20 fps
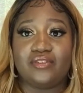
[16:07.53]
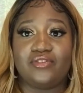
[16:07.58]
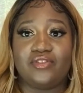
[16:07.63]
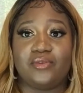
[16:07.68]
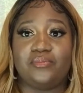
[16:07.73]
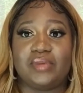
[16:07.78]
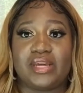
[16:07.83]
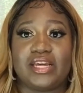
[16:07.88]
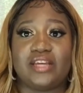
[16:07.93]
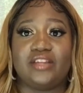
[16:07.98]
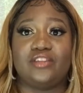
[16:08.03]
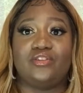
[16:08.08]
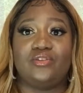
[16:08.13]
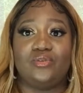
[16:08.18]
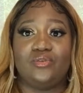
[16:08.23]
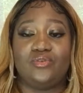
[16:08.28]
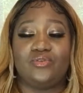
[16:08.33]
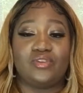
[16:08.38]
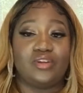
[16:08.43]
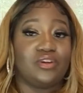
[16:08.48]
for me to
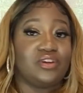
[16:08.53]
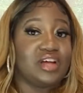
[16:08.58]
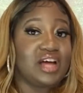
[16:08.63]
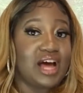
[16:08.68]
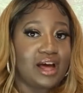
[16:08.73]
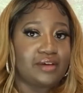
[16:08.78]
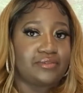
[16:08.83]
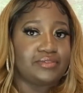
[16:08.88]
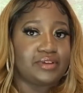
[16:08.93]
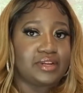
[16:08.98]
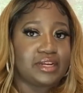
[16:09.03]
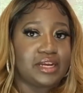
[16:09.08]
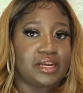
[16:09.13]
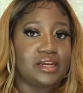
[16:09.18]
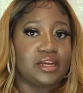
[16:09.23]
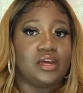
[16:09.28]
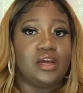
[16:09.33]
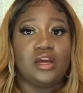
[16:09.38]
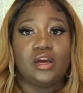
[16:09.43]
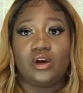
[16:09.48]
feel confident
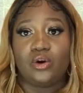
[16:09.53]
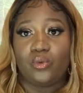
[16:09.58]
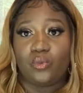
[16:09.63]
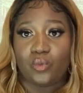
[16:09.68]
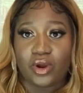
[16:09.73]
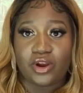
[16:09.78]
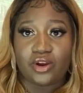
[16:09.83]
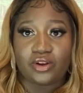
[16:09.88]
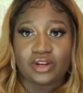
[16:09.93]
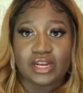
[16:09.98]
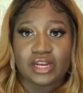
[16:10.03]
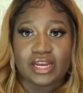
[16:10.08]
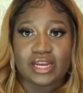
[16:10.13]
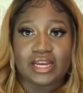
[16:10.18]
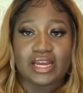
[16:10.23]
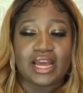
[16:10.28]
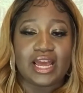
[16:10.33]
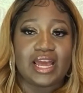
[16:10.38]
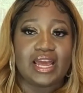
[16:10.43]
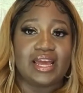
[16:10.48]
wearing
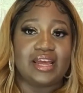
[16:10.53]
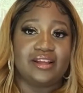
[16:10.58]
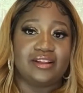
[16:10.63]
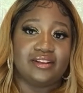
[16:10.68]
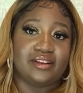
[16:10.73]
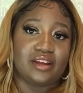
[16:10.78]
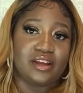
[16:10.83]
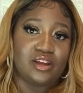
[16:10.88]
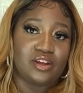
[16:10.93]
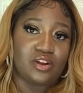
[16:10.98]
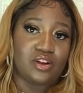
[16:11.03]
it and,